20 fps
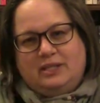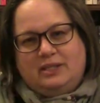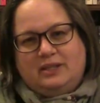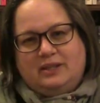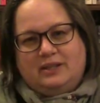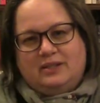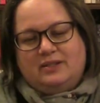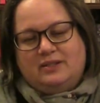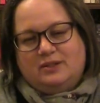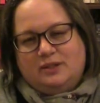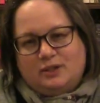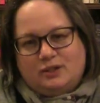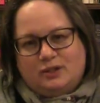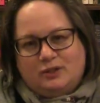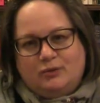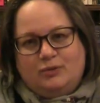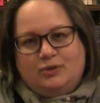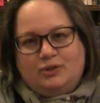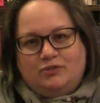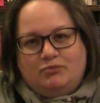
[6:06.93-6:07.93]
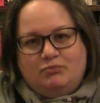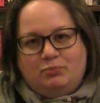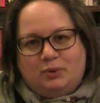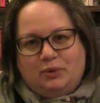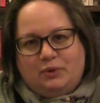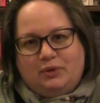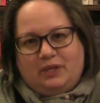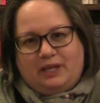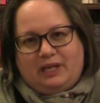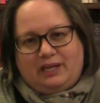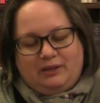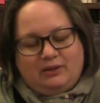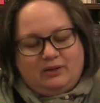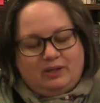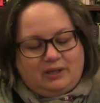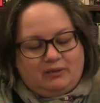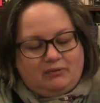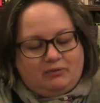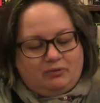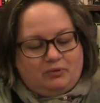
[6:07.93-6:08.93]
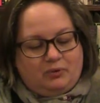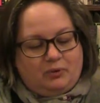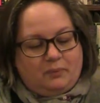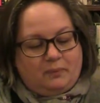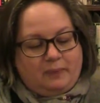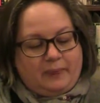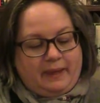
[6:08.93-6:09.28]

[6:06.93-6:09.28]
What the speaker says: that this is the sort of book they're looking for.